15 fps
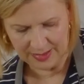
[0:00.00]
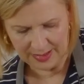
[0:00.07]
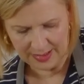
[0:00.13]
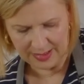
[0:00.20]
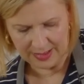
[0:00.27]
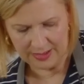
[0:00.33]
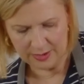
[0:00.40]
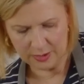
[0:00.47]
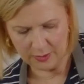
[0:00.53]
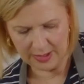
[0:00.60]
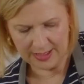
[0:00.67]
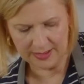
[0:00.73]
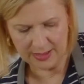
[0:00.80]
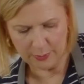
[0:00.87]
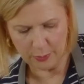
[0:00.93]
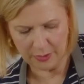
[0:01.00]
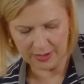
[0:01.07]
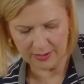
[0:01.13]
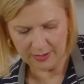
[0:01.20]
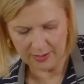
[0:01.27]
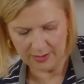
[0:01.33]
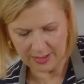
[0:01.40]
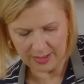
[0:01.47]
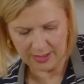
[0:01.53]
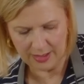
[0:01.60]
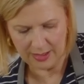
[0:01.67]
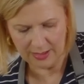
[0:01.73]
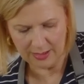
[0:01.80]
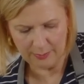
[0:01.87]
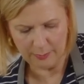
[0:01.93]
And I don't end up with
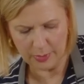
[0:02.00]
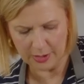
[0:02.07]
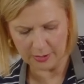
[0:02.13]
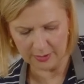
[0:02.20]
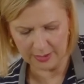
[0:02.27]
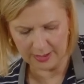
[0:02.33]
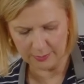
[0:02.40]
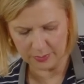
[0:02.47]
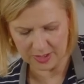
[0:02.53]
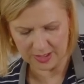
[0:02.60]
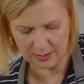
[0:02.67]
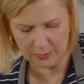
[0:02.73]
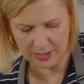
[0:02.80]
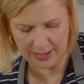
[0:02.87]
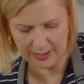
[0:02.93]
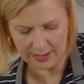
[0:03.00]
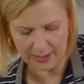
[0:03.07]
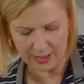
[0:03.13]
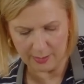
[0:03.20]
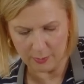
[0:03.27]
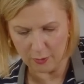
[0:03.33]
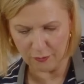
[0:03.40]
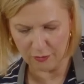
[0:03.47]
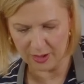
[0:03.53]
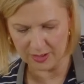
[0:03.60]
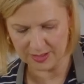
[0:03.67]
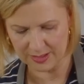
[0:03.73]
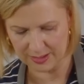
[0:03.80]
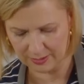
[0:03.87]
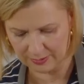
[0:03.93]
any butter lumps in my Nanaimo
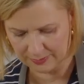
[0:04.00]
frosting.